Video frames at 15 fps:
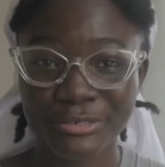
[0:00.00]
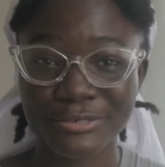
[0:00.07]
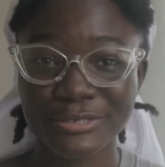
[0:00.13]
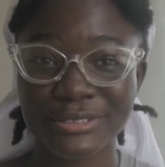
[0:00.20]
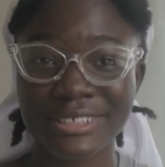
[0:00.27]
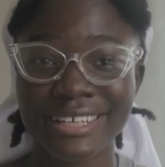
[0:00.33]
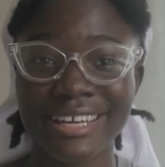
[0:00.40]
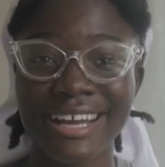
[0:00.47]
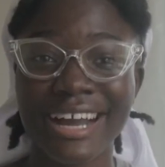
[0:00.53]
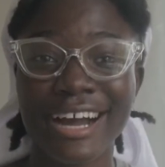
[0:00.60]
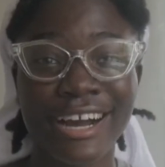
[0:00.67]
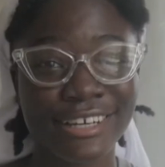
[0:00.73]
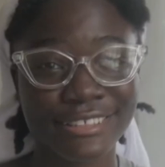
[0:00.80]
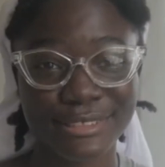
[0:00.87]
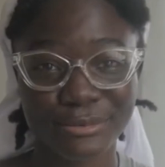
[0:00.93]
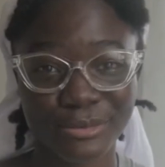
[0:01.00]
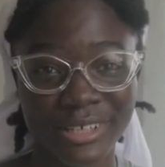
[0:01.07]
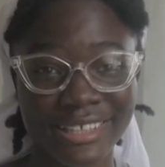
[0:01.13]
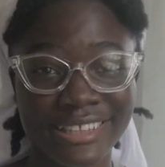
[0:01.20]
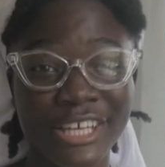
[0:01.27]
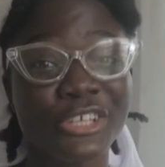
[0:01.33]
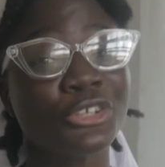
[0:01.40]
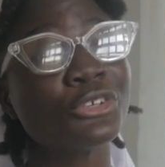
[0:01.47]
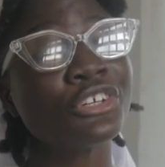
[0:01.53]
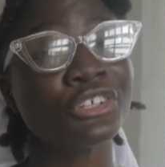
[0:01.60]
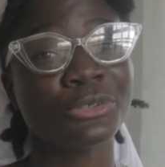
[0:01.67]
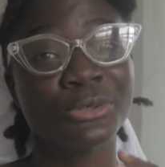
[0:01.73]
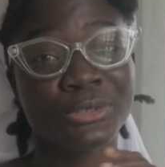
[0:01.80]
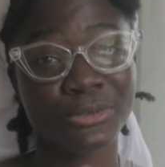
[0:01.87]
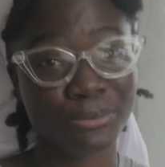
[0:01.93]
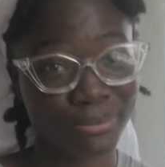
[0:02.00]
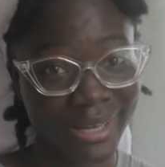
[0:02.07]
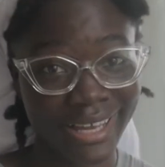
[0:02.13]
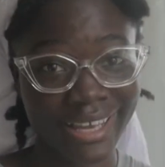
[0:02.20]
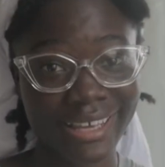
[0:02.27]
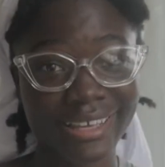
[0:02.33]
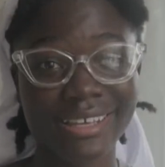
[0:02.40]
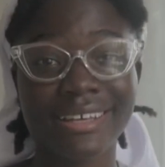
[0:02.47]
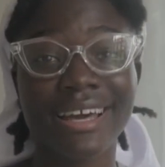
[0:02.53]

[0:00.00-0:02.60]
for her artwork that you can also buy,